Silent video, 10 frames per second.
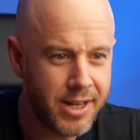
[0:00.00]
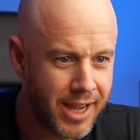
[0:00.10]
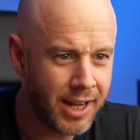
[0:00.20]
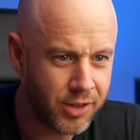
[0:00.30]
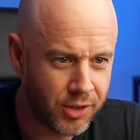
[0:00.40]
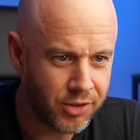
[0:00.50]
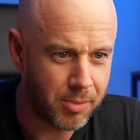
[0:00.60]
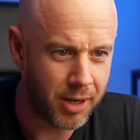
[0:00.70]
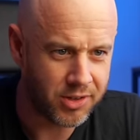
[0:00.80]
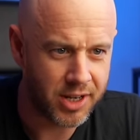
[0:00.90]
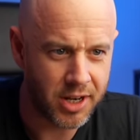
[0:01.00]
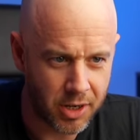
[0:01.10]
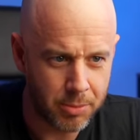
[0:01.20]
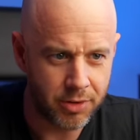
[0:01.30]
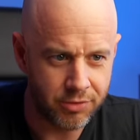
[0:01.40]
you can customize it in a
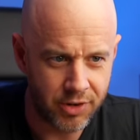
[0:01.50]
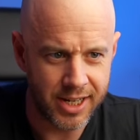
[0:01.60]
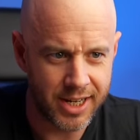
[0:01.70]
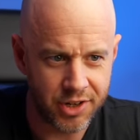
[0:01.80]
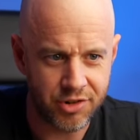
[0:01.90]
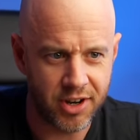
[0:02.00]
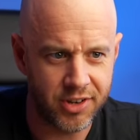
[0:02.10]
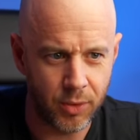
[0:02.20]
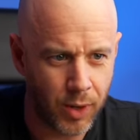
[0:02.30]
number of really interesting